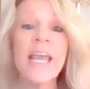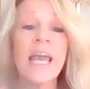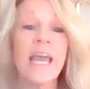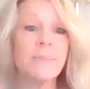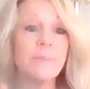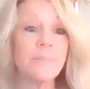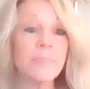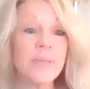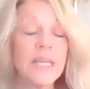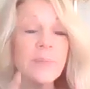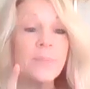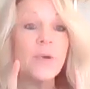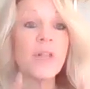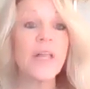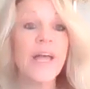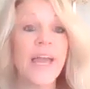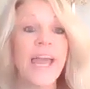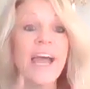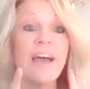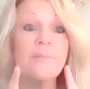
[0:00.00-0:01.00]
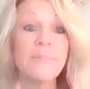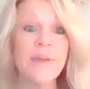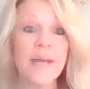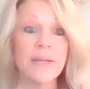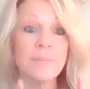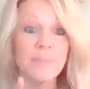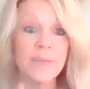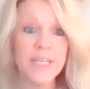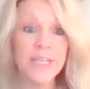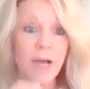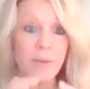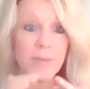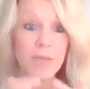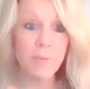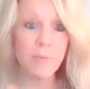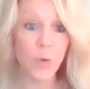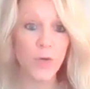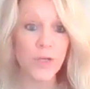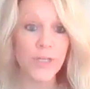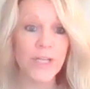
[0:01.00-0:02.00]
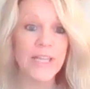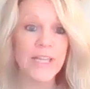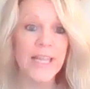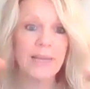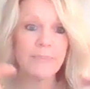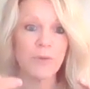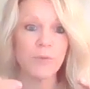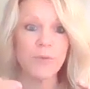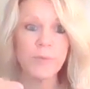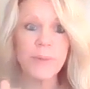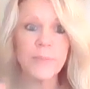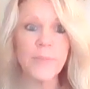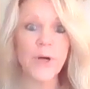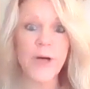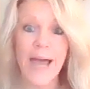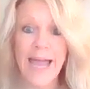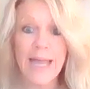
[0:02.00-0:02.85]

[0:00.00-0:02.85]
And people have been becoming more in alignment with people.